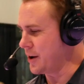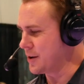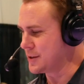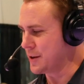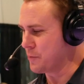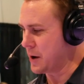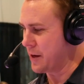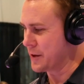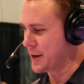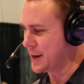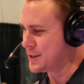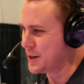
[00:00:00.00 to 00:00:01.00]
years by the
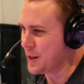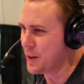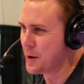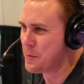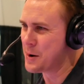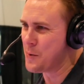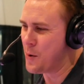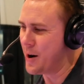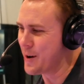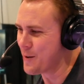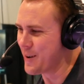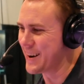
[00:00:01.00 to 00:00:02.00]
kitchen, a little bit of
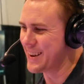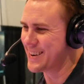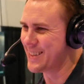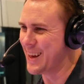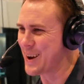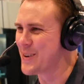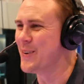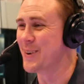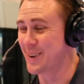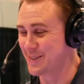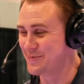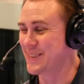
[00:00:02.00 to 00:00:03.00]
water running into that corner.